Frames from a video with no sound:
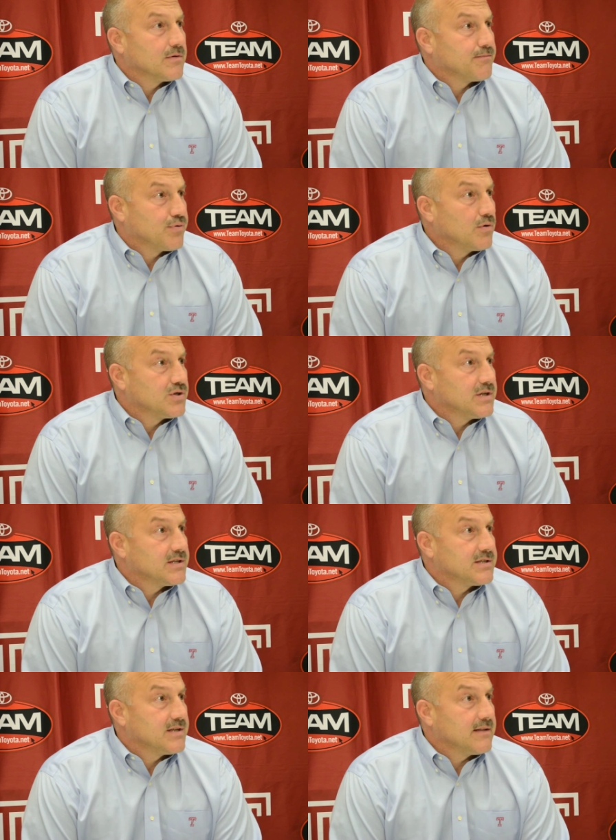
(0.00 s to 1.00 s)
approaching
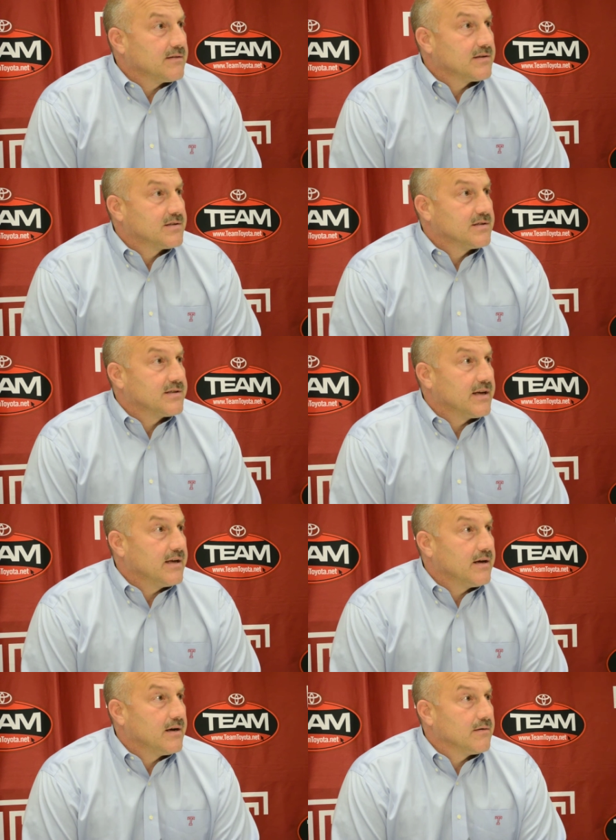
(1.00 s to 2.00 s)
that this is
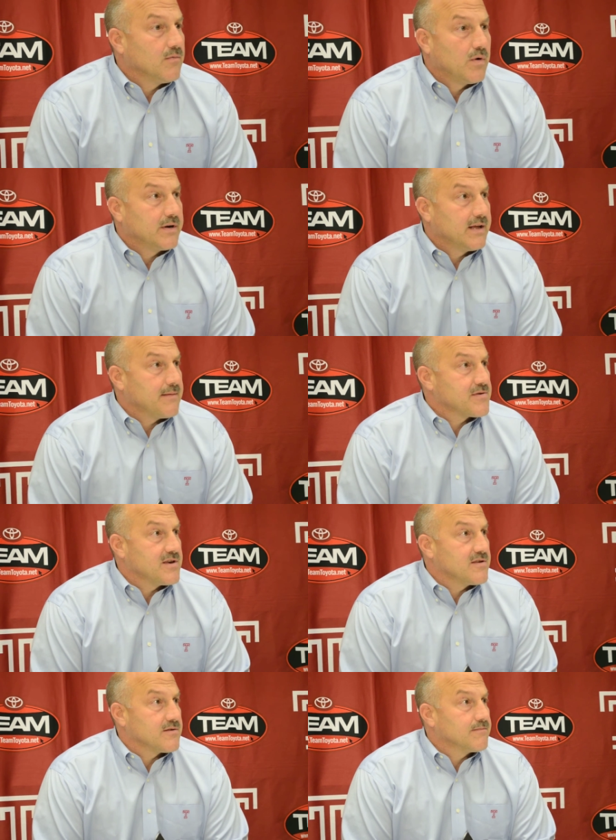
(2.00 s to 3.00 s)
a one-game
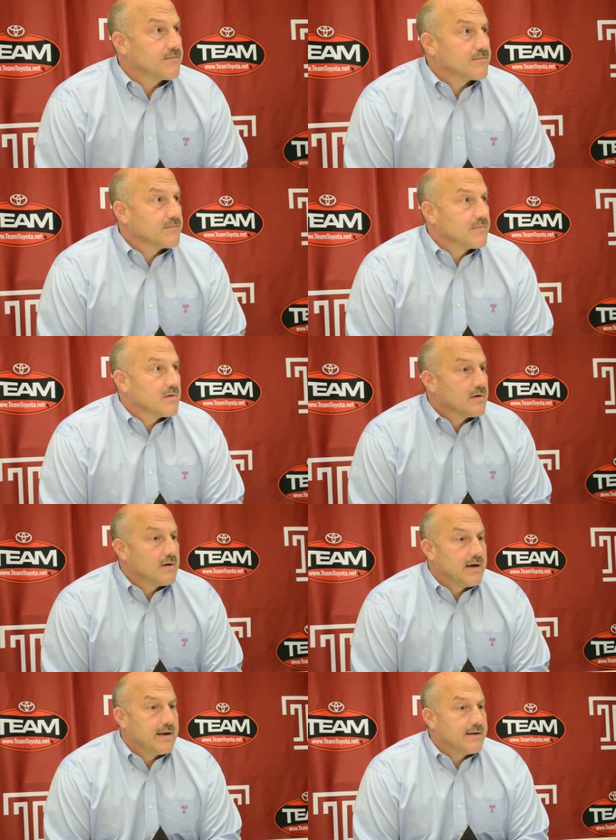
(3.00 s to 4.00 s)
season,
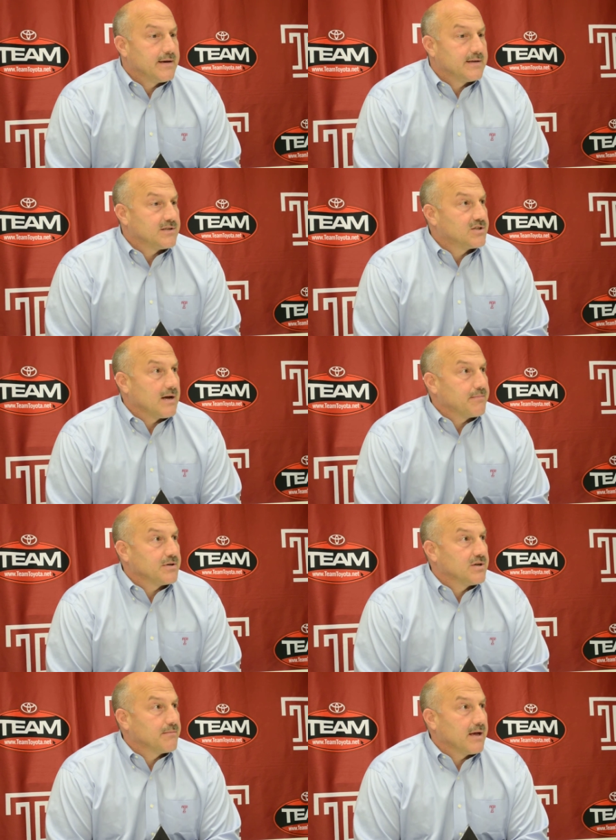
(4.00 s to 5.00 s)
and it's a
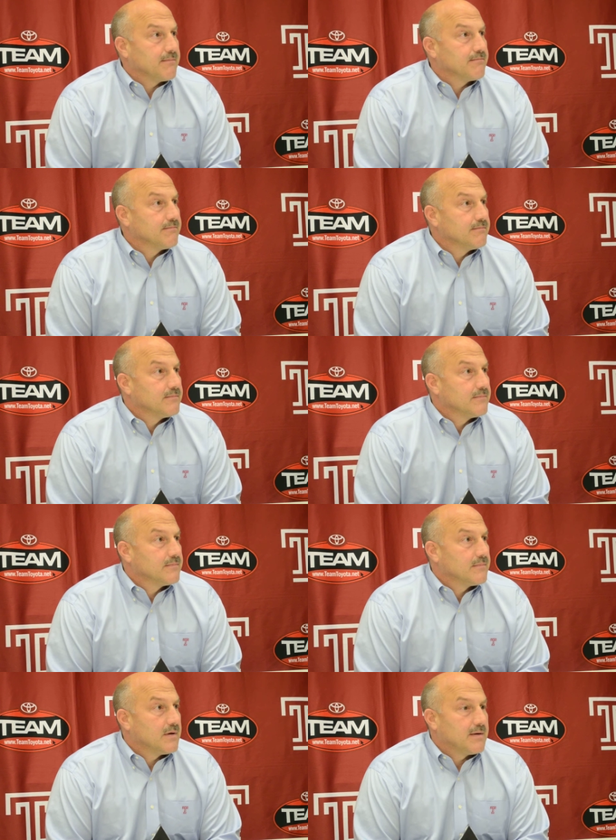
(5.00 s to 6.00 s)
championship game.
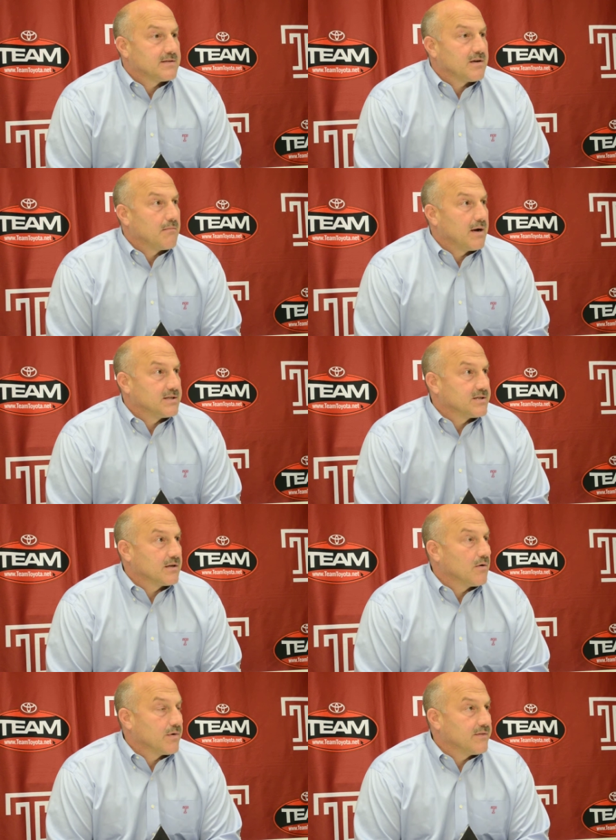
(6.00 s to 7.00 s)
And that's our mindset
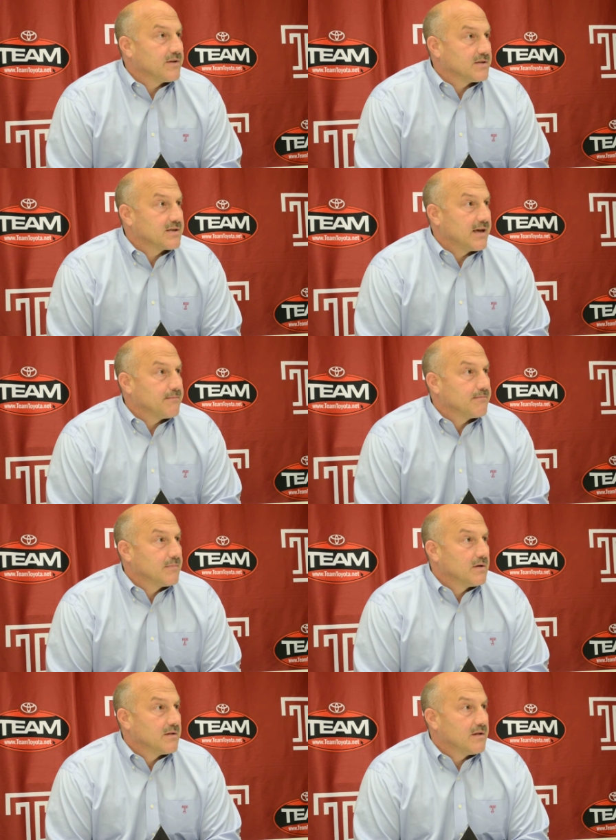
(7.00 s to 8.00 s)
going into this game,
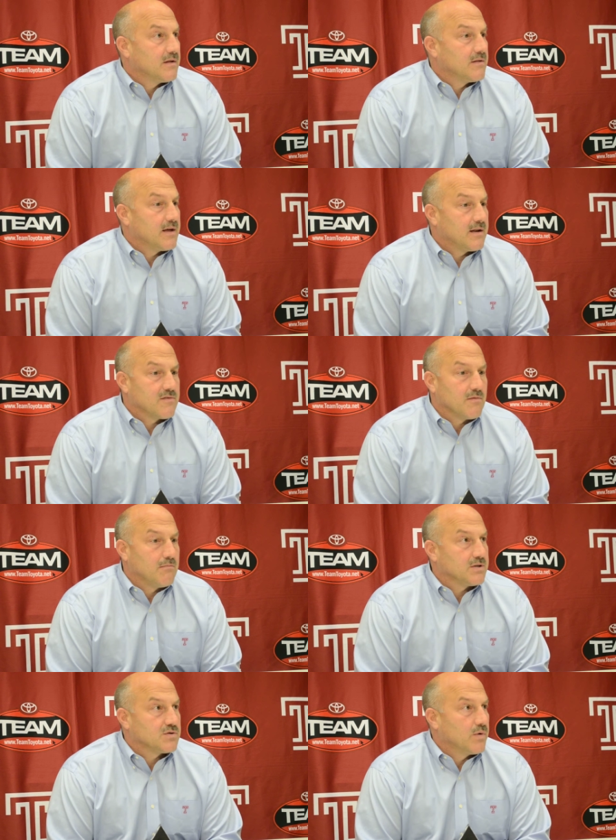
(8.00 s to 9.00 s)
that it's a
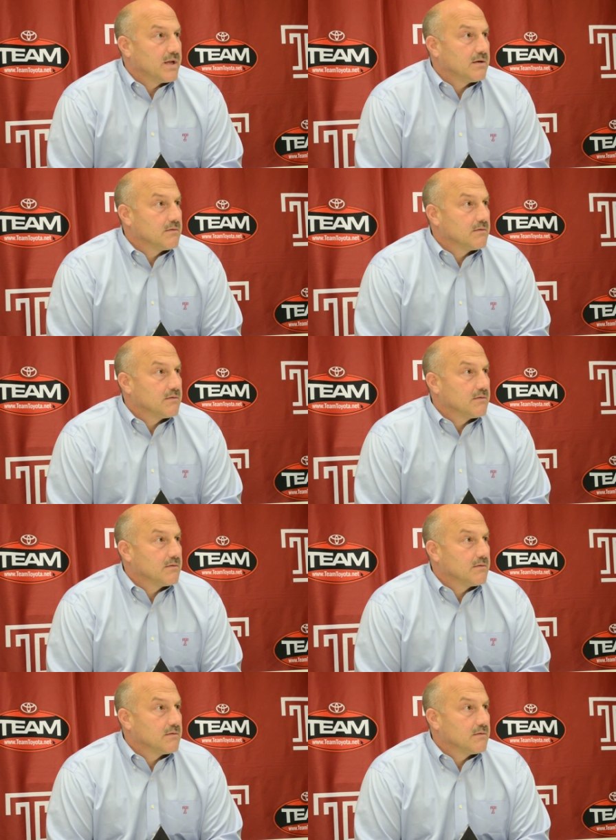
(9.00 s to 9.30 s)
must-win.